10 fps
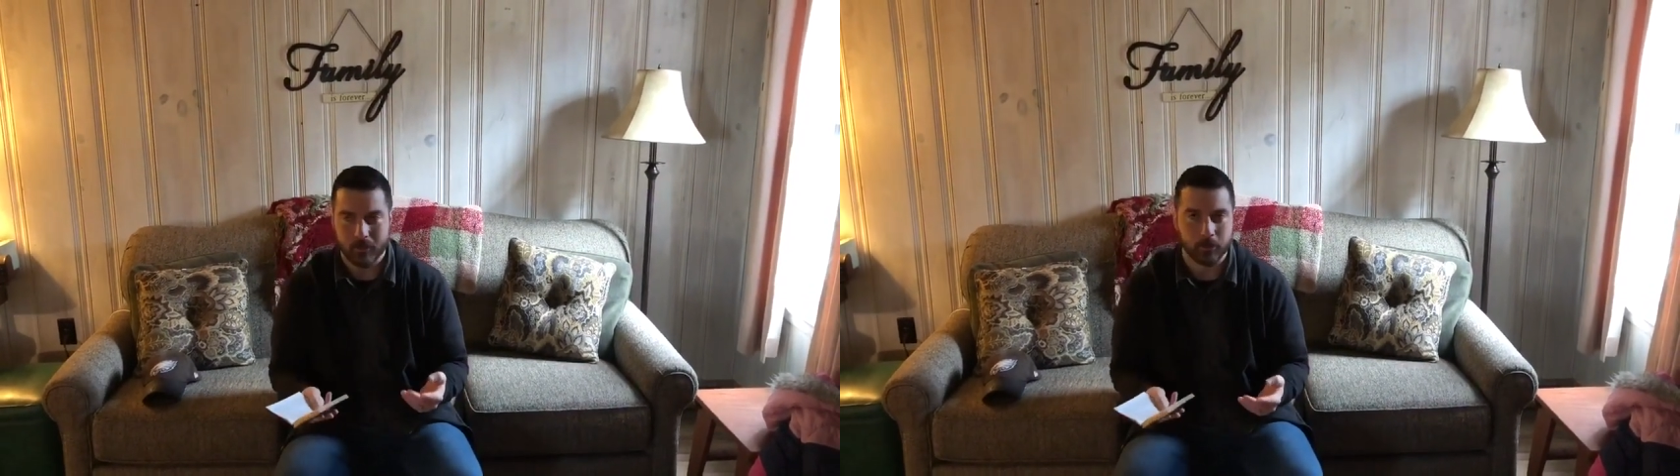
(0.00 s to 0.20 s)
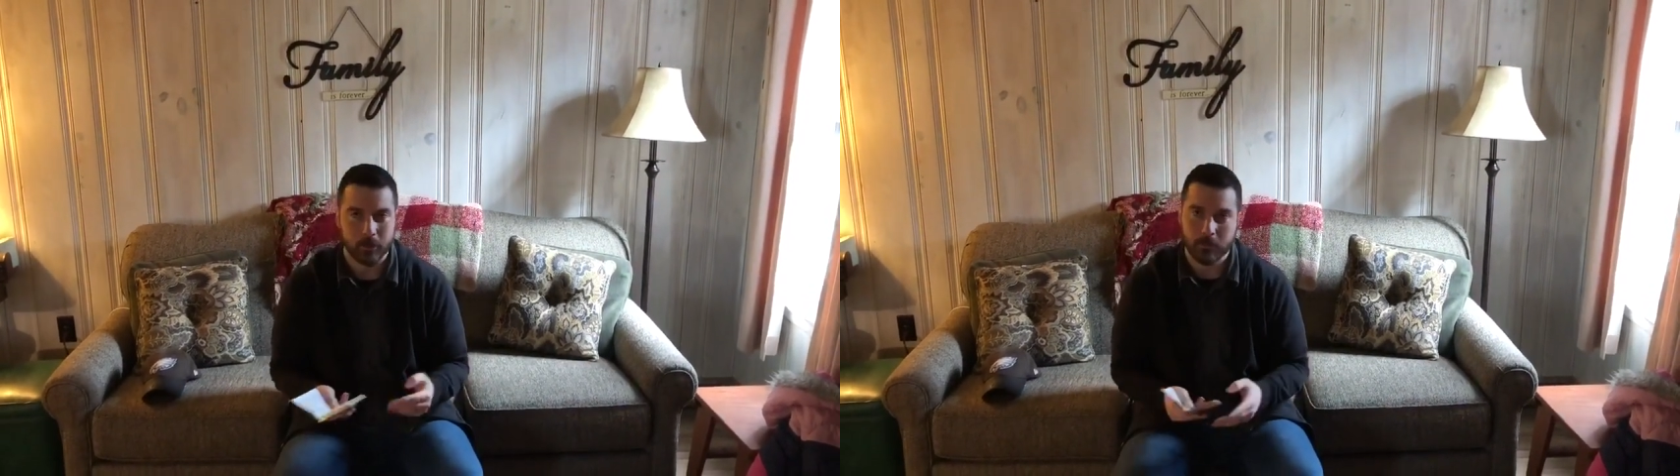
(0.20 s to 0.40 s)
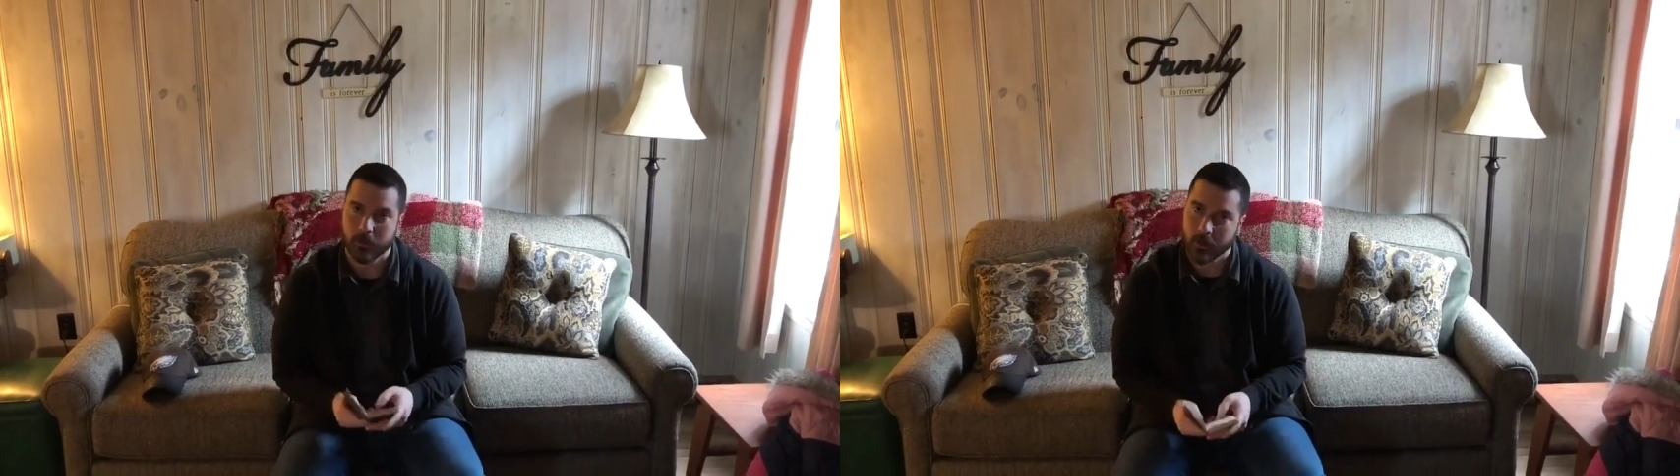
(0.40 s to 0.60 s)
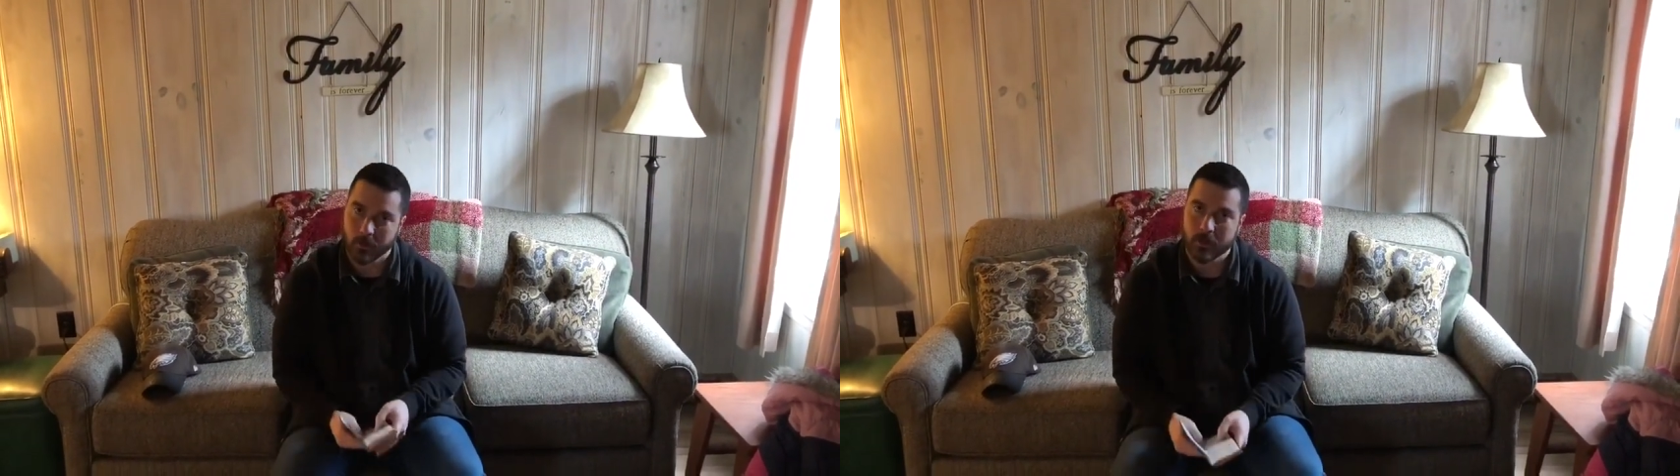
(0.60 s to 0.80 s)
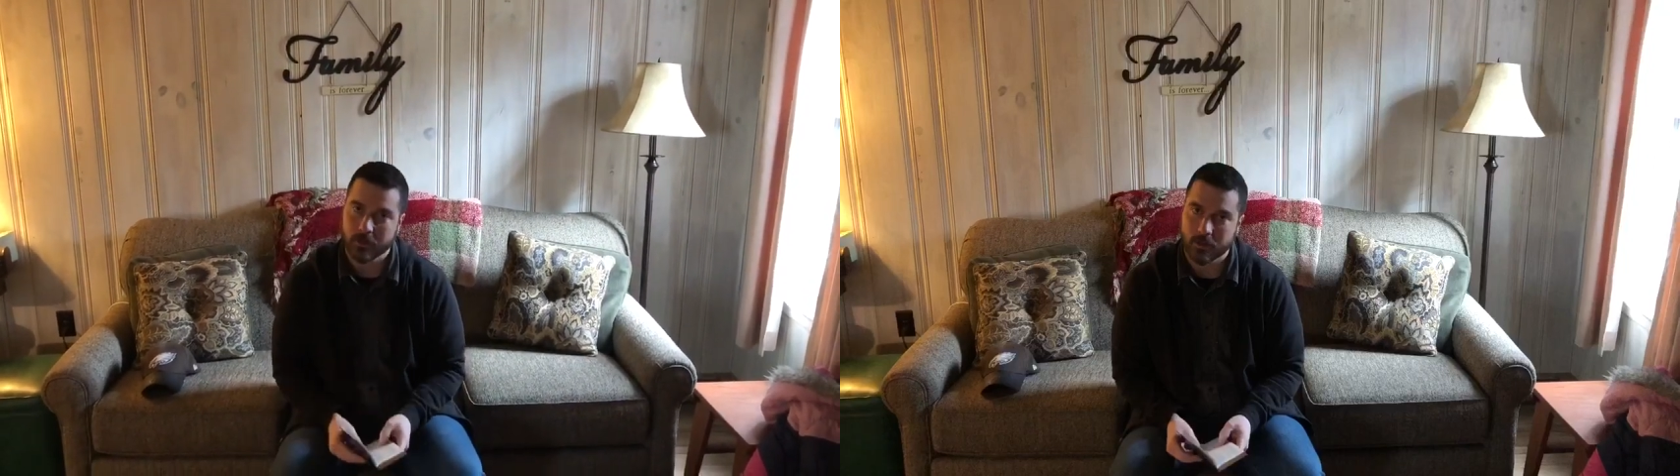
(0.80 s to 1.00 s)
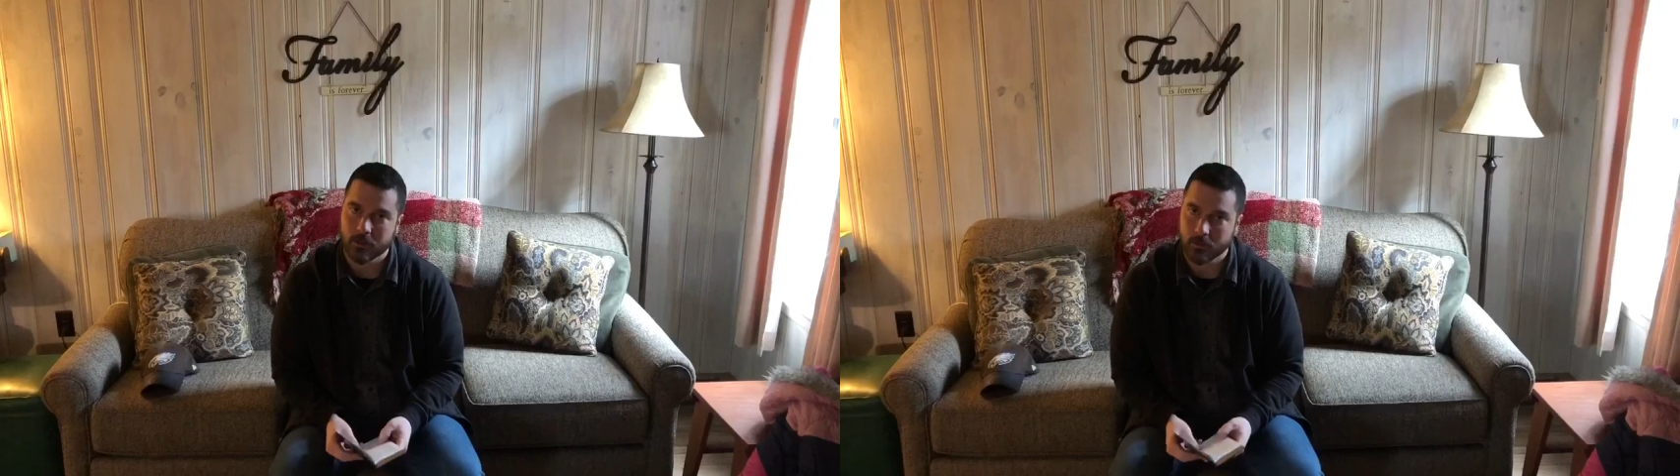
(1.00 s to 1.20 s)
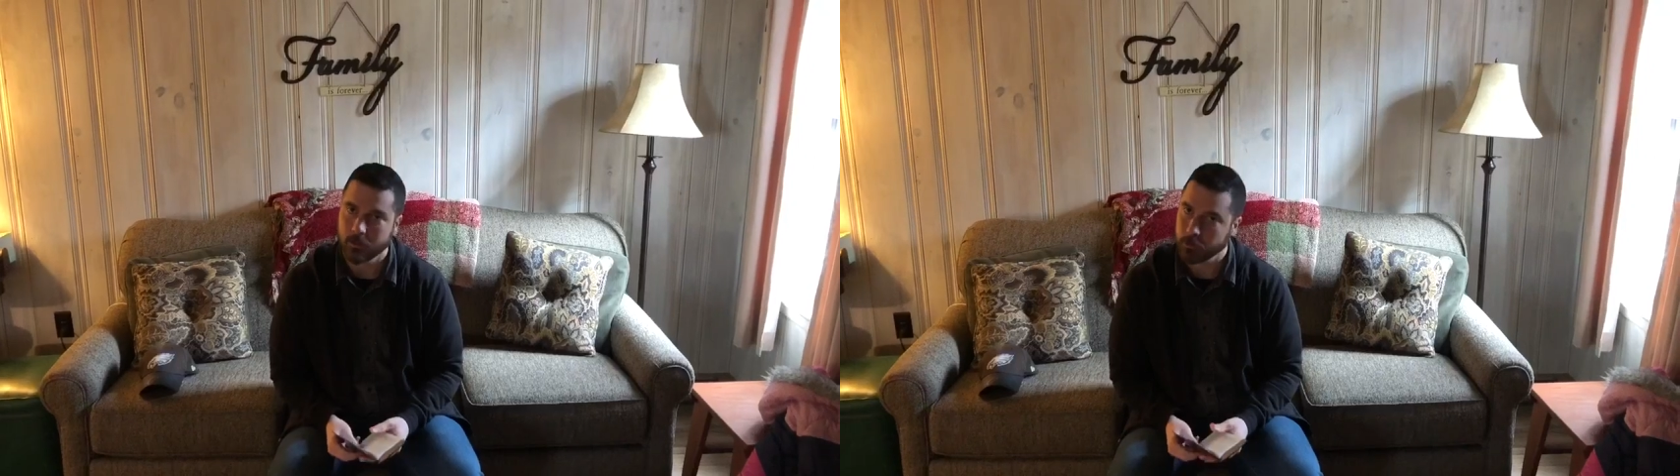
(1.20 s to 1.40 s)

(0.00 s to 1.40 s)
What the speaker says: there's people I wish that you'd